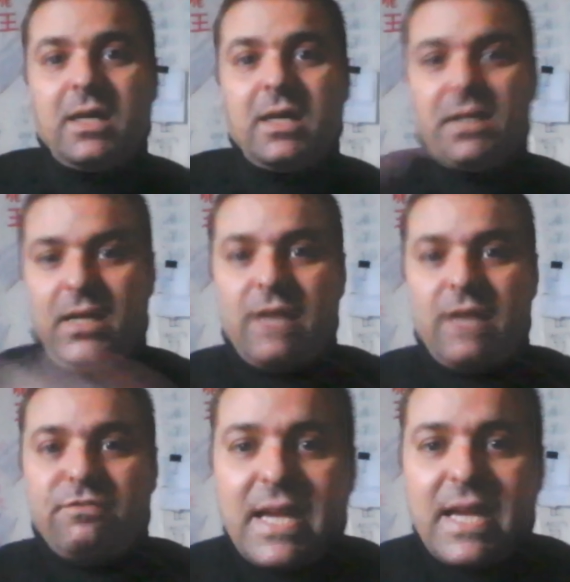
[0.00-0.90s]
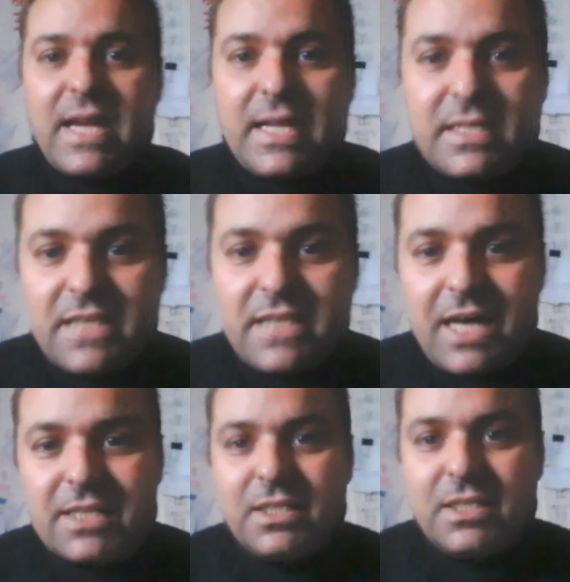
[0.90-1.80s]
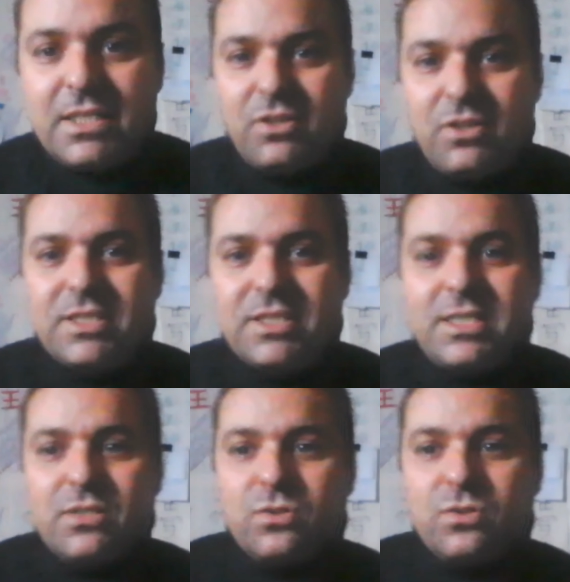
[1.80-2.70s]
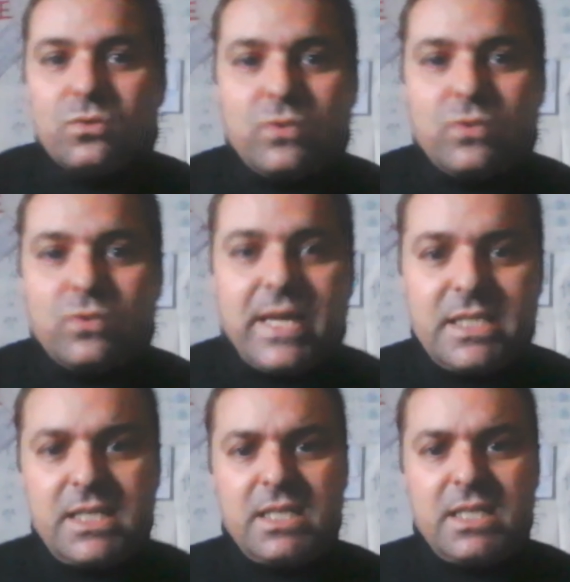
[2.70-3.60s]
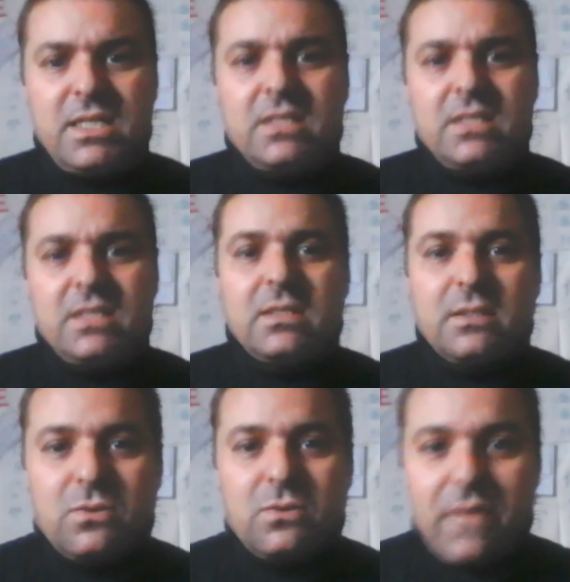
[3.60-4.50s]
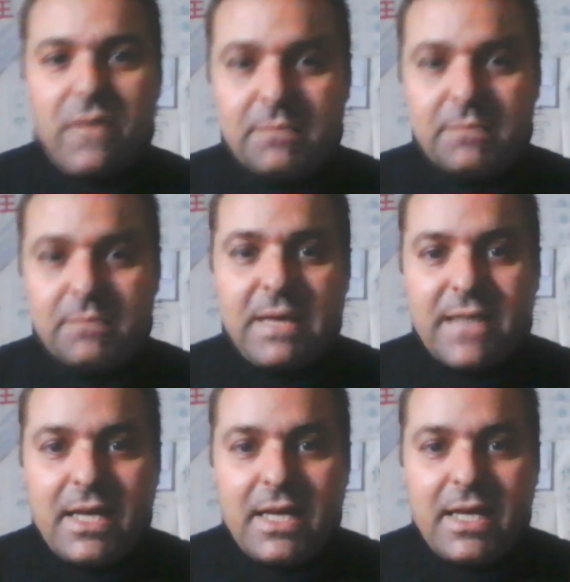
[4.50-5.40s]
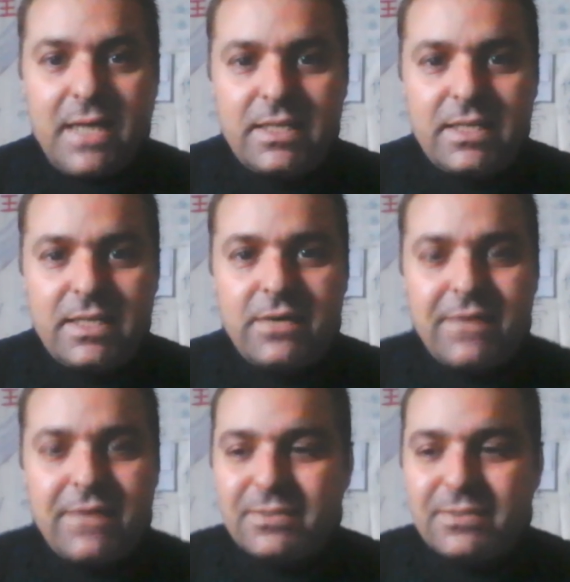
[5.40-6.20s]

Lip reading: and fly and attack the soldiers to let the bad guy enter, right?